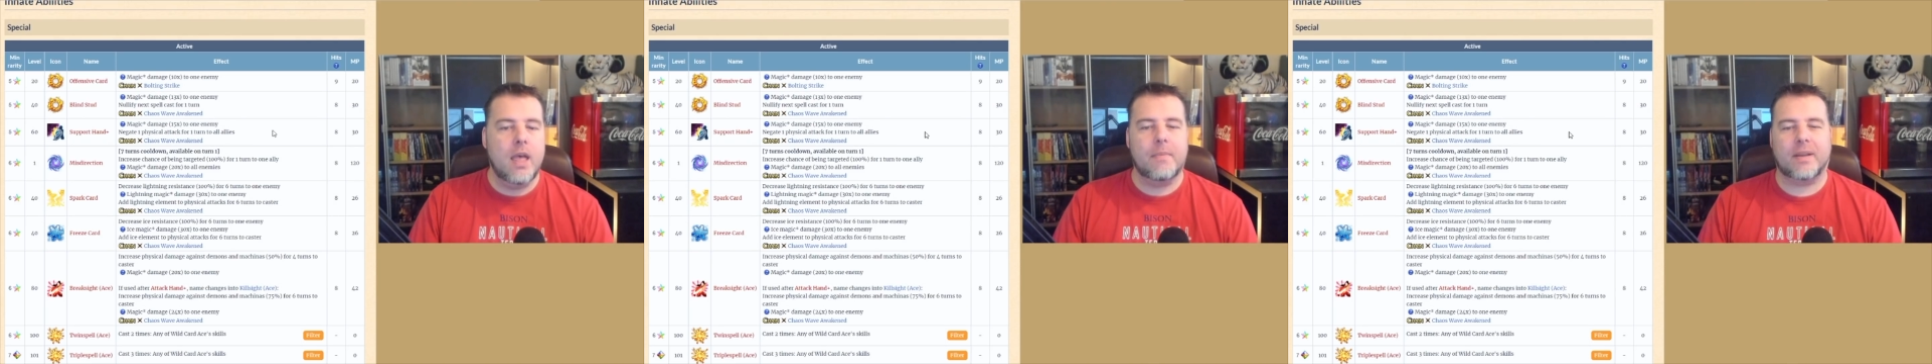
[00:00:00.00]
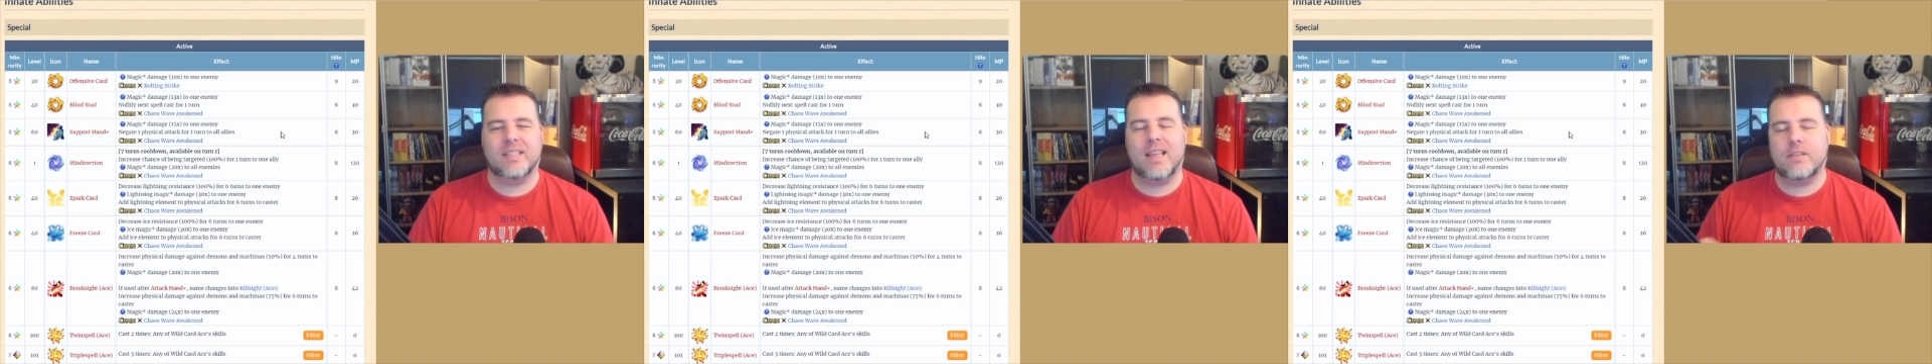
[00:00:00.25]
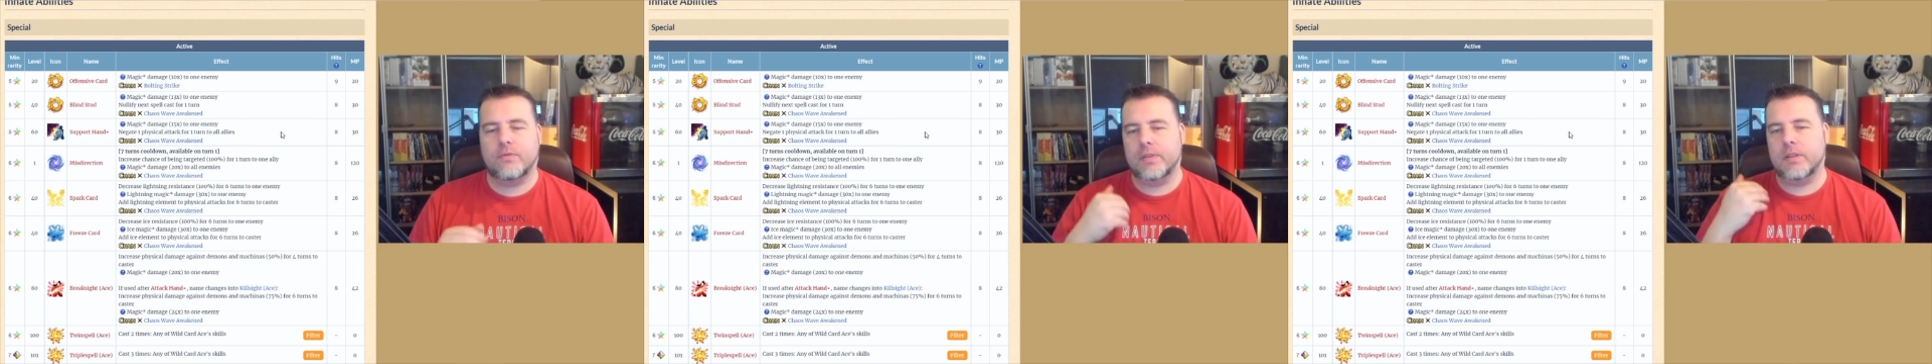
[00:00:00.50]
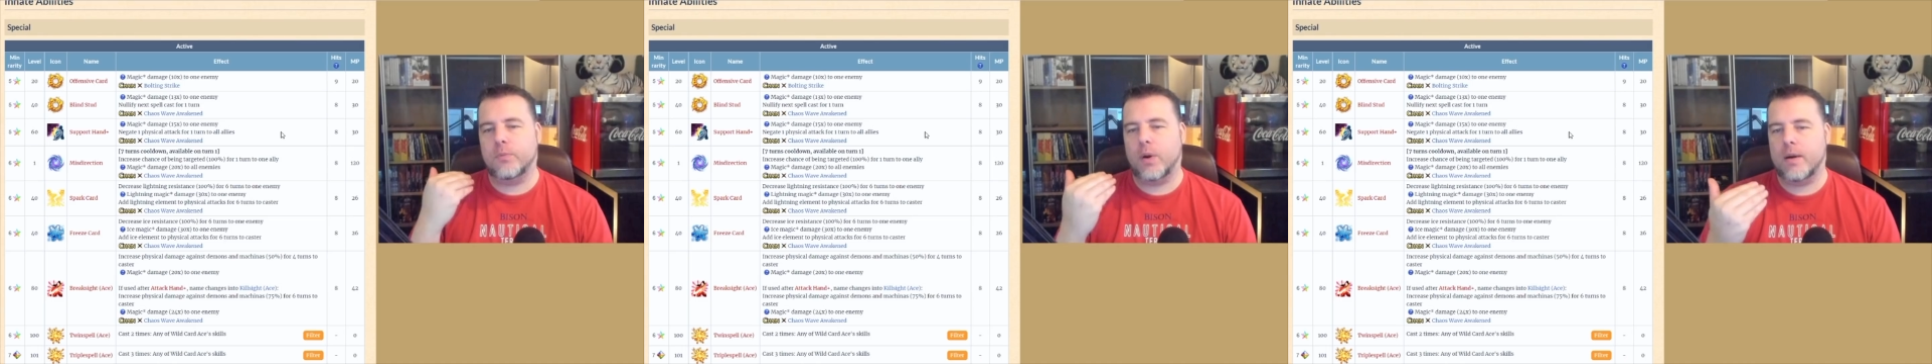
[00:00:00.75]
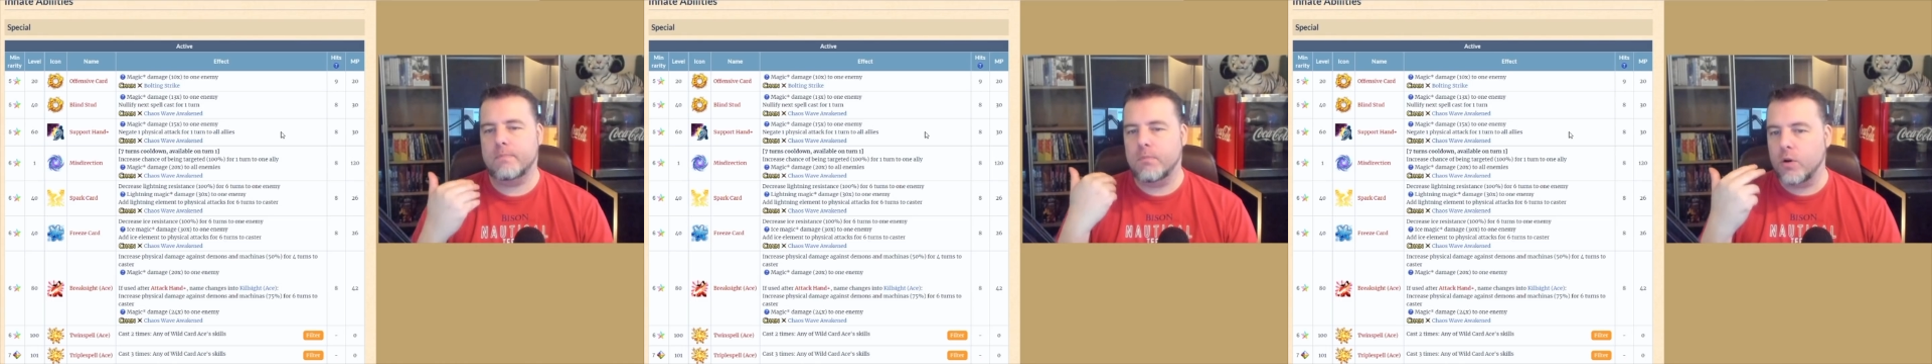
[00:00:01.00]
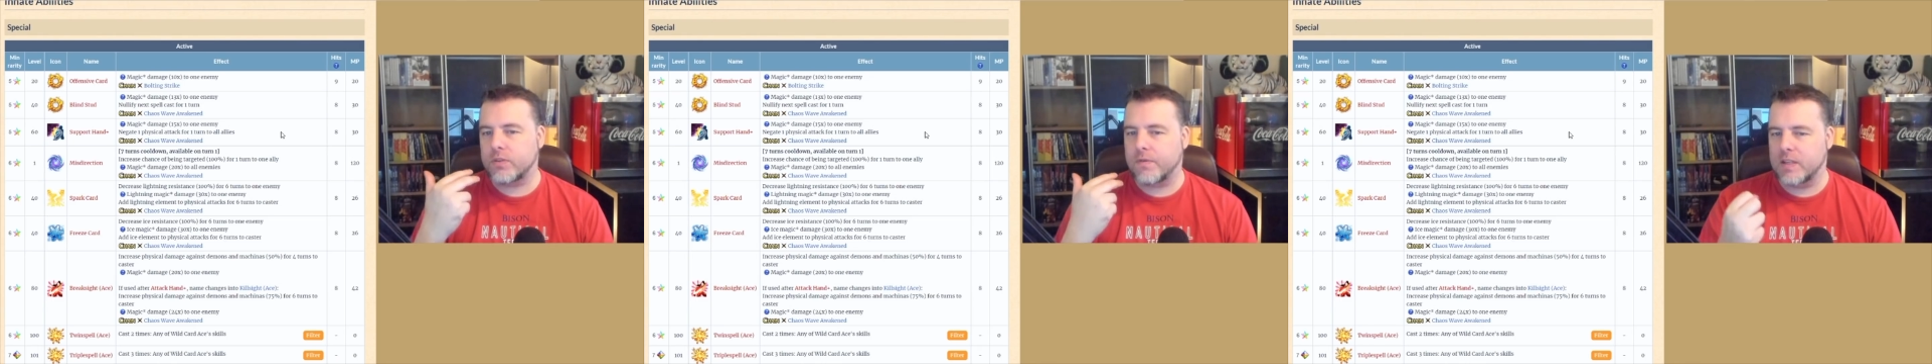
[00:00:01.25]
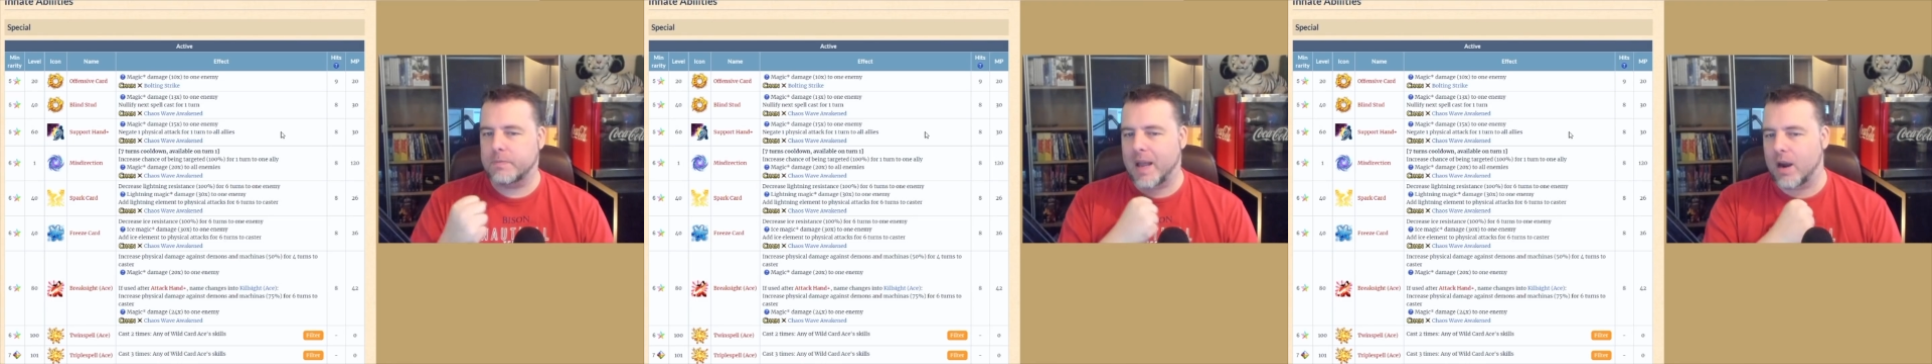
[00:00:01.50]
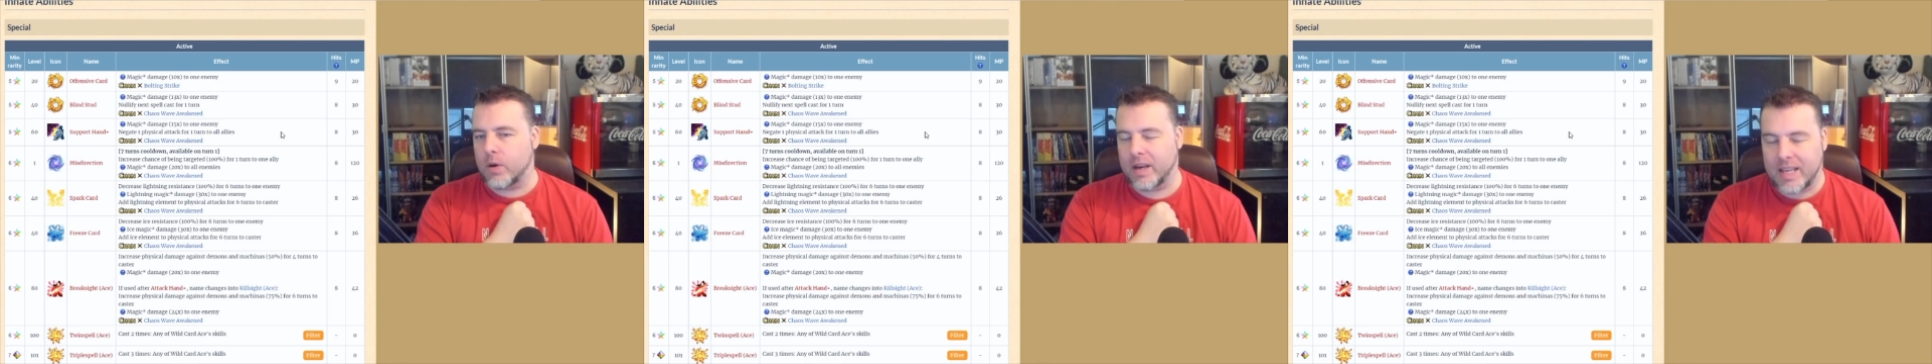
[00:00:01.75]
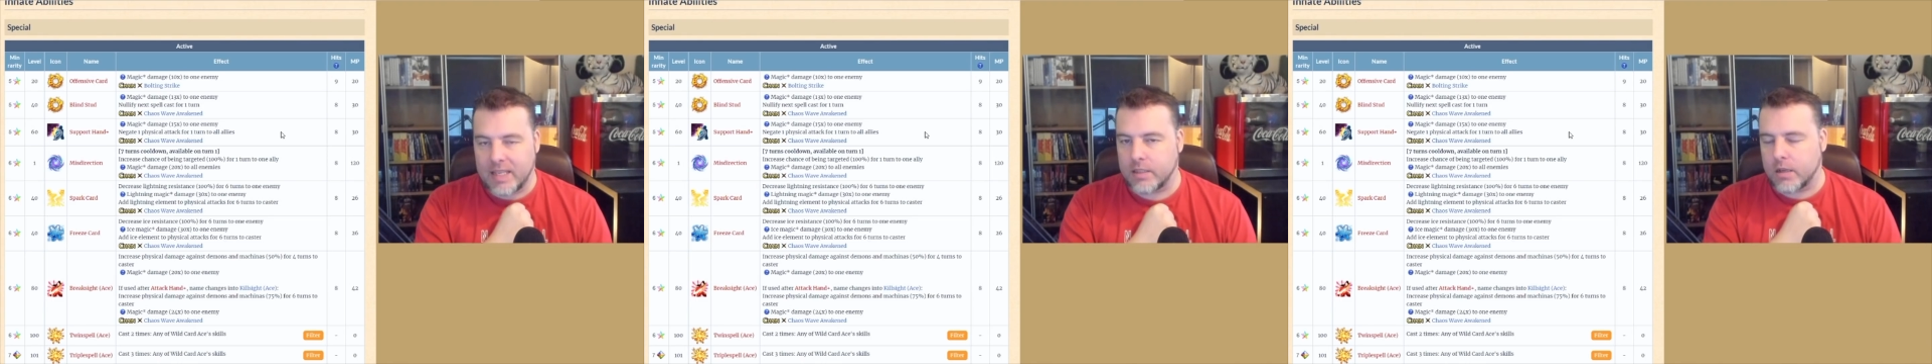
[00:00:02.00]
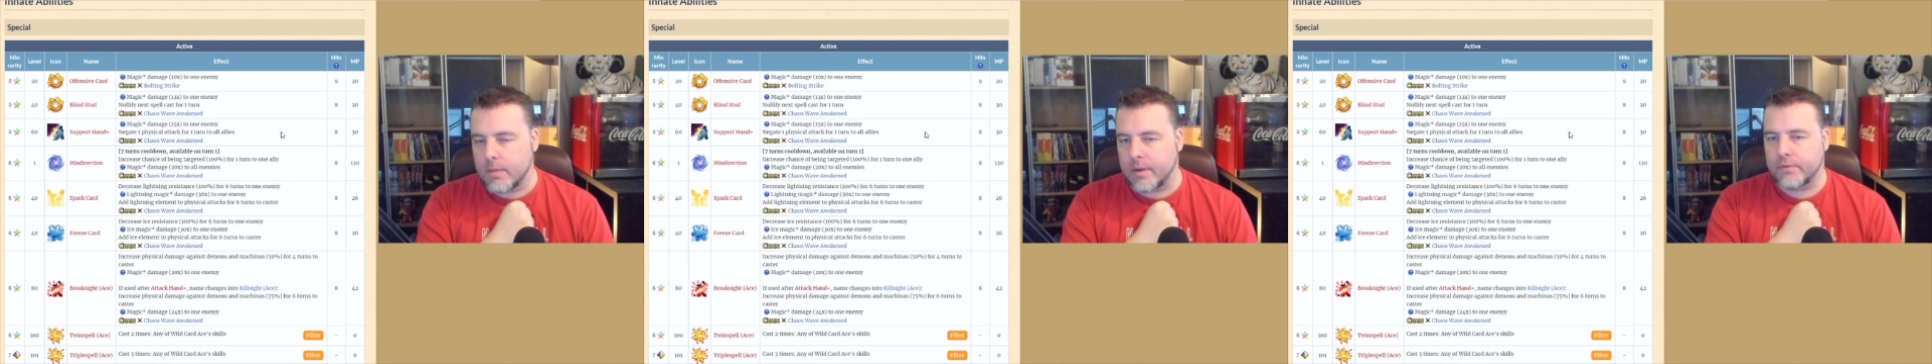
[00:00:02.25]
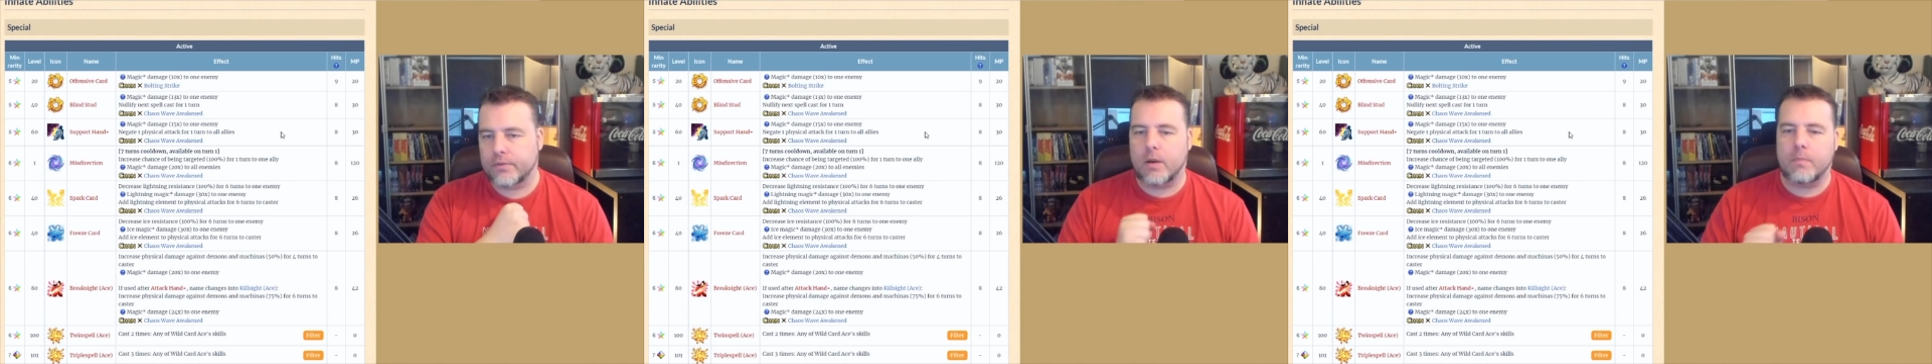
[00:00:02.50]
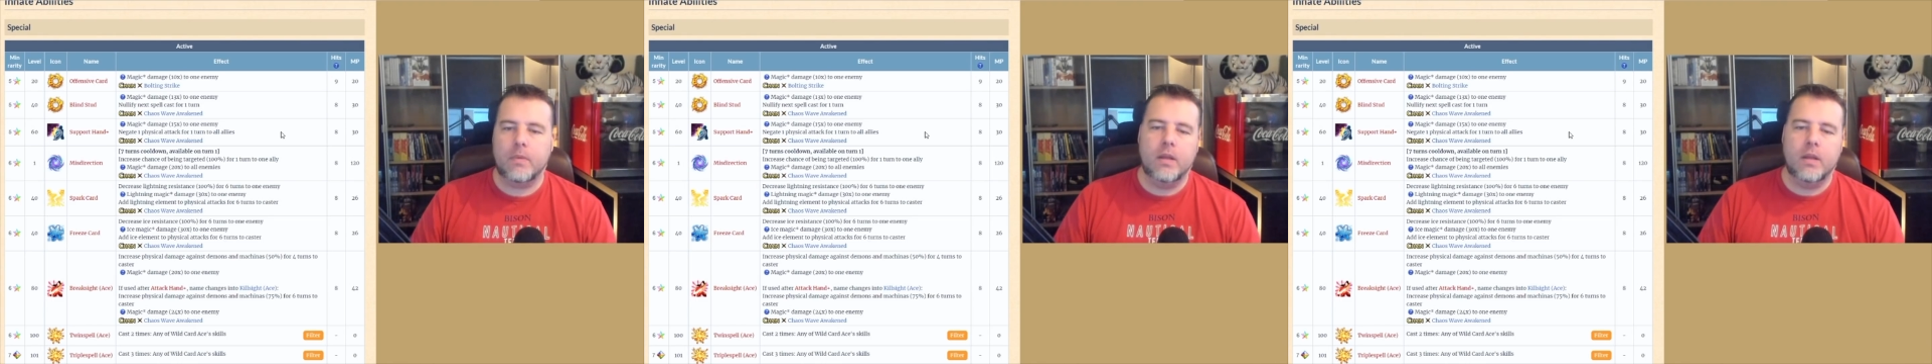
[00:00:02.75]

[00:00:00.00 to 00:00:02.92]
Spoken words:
because that's really where most of his power is coming from.